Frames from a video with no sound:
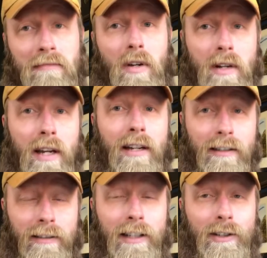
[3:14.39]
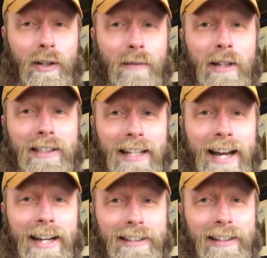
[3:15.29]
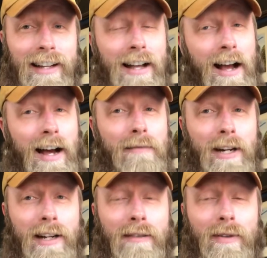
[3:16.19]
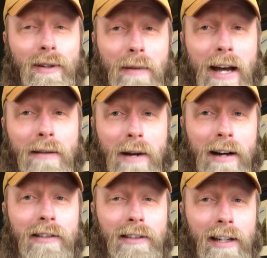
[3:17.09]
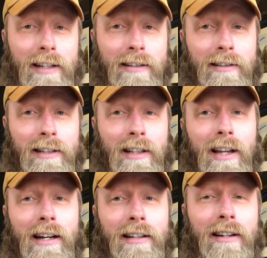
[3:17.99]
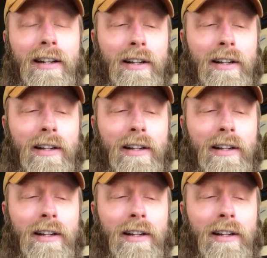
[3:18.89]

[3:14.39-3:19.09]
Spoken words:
Okay, that's too much to ask. I'm not going to feel bad about saying decline.